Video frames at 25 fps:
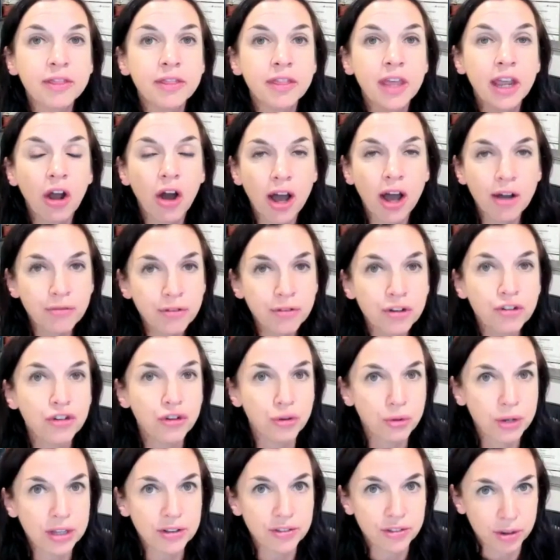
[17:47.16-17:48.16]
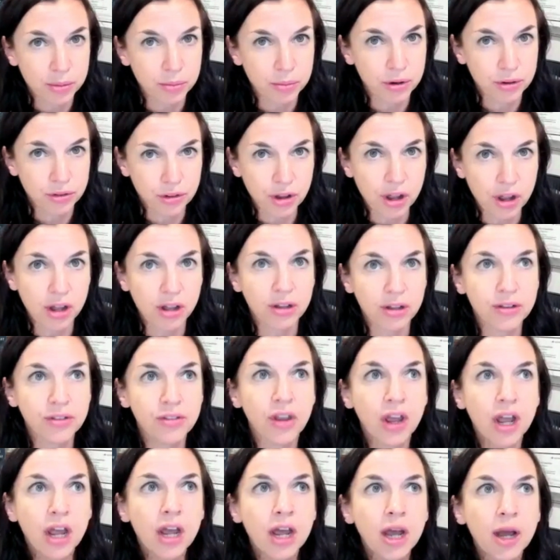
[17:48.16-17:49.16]
they often do get some
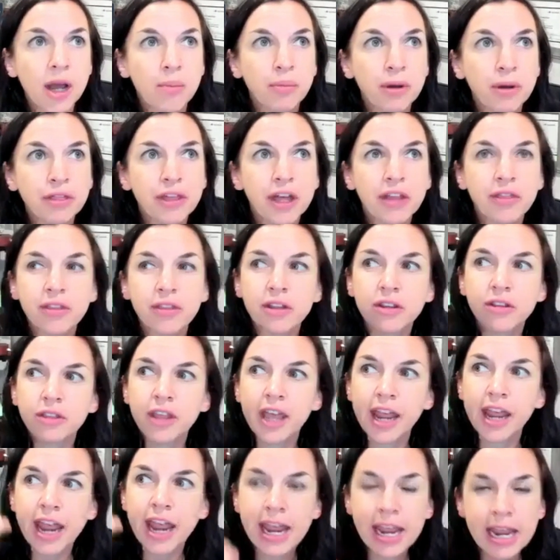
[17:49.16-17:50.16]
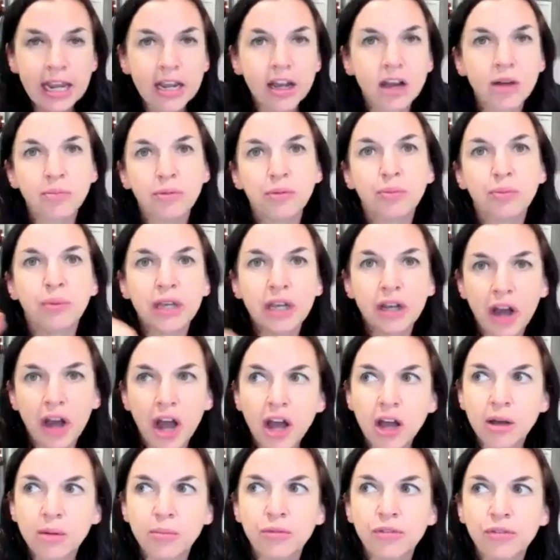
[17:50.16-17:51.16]
results. But then the hang up
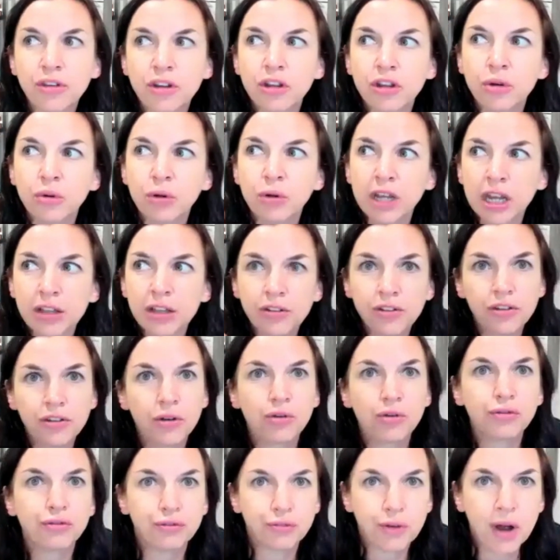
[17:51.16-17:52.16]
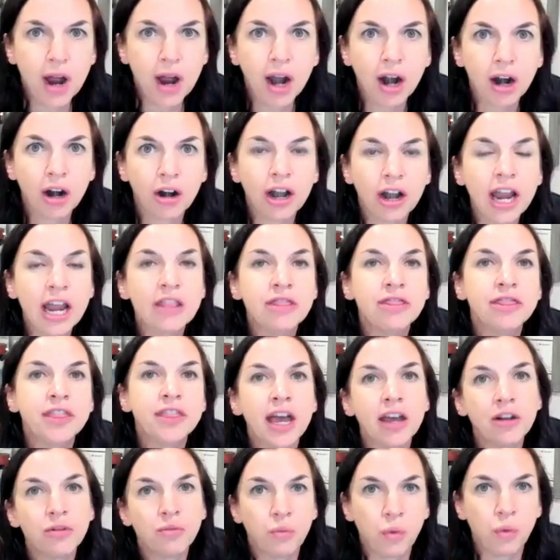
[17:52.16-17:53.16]
becomes you get so far and
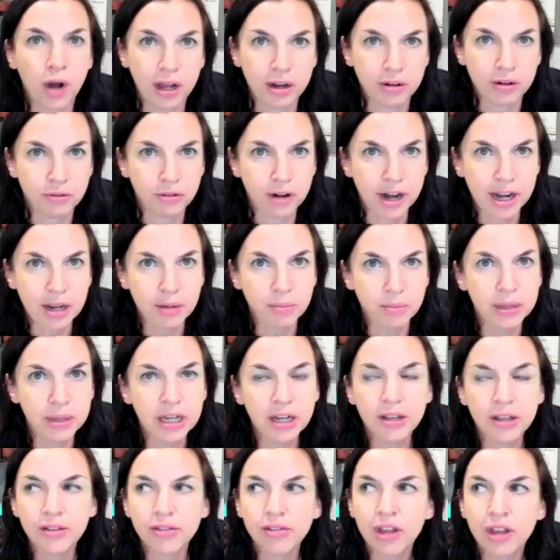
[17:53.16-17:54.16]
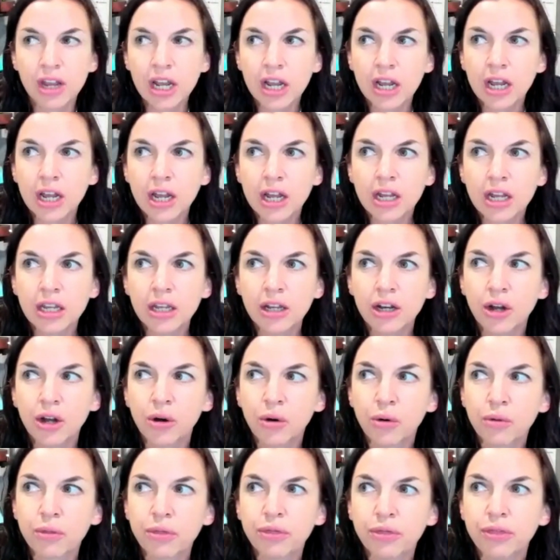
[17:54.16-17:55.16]
then what, right? Because
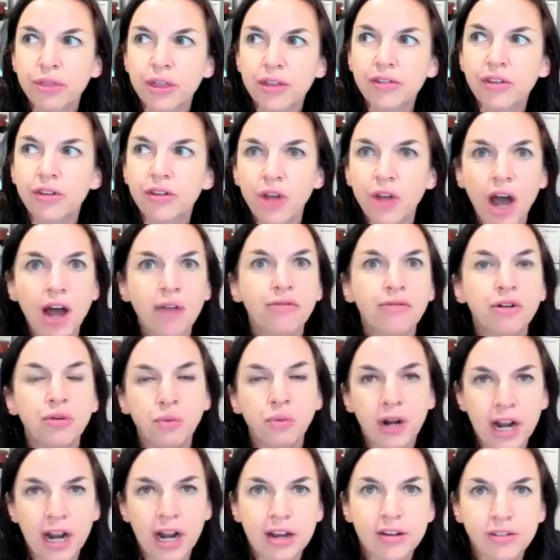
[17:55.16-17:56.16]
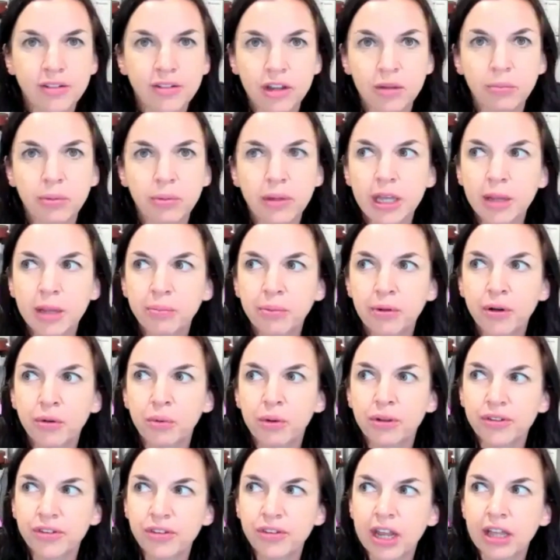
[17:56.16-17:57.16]
this is often what I see. People
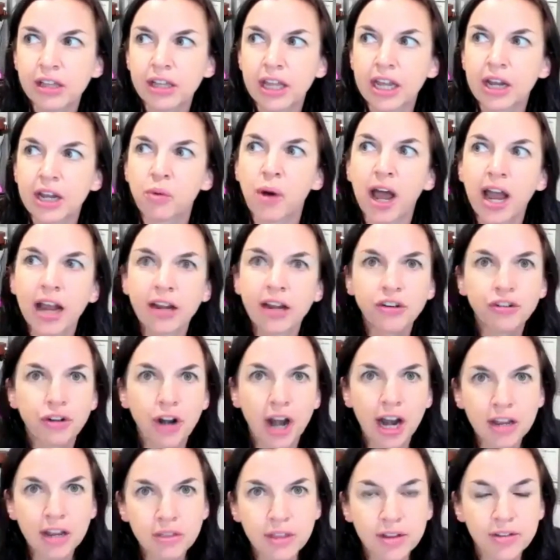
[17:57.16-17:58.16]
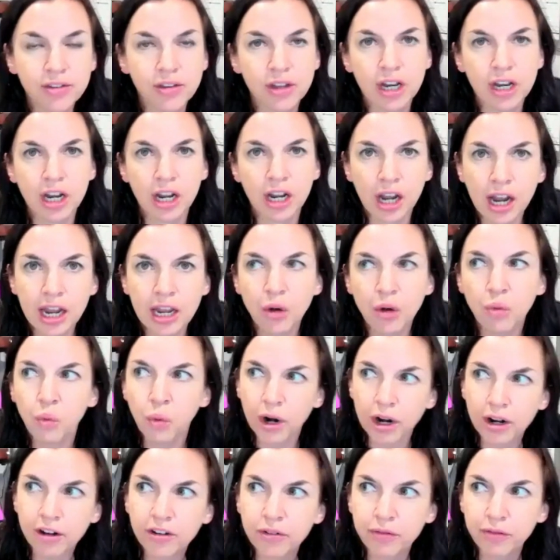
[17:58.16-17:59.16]
will say, like, well, I tried this and it
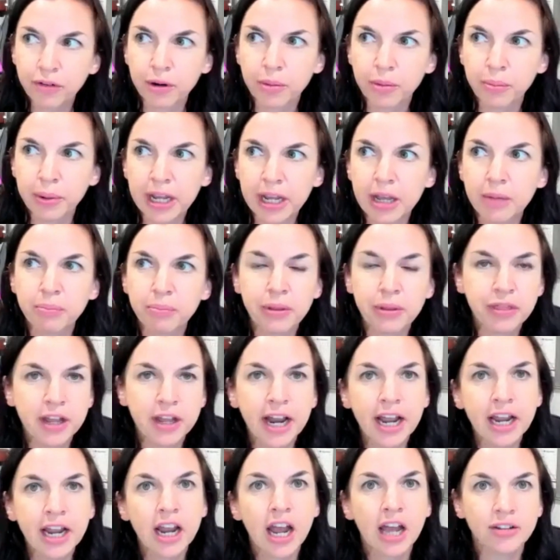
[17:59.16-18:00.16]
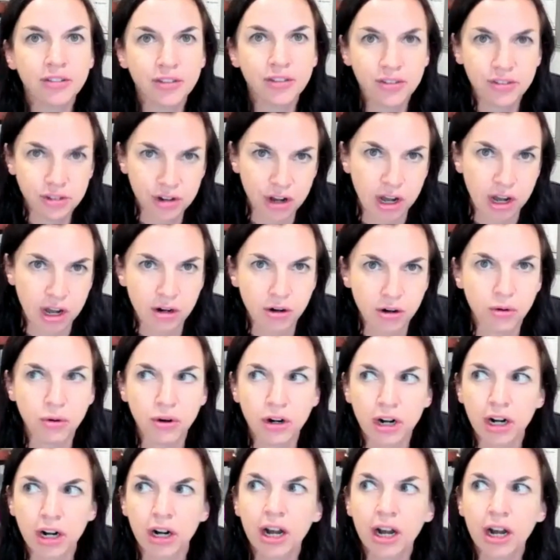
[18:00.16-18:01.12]
worked for a bit, but then I got stuck. Or